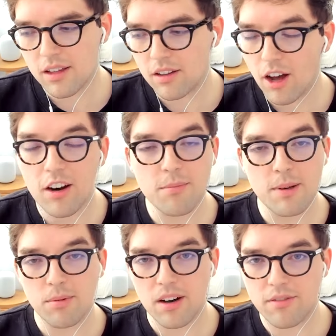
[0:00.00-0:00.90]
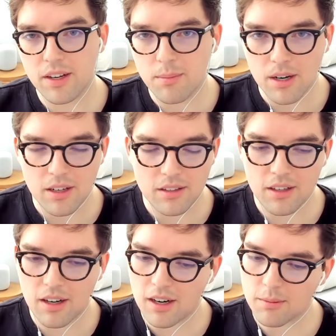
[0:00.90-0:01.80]
lot of people at
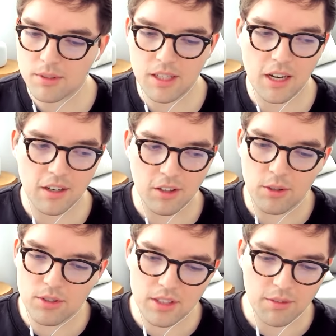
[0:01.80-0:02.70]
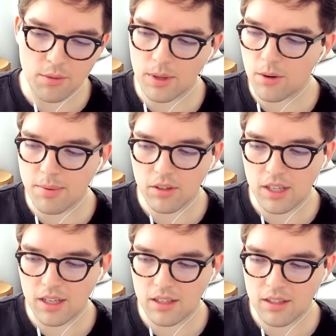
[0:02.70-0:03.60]
Figma, staying close, given we were
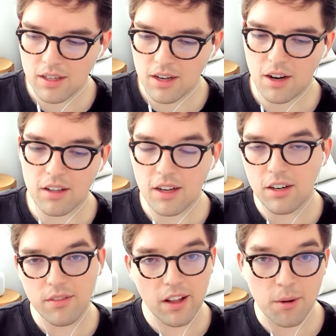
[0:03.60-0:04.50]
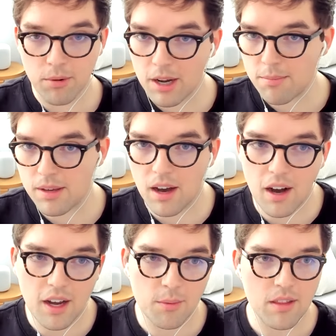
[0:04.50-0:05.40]
building on their developer
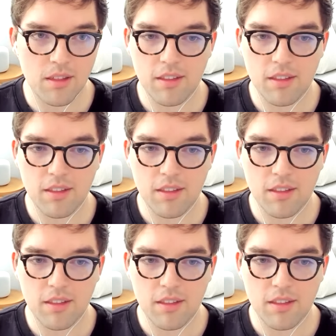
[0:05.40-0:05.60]
API with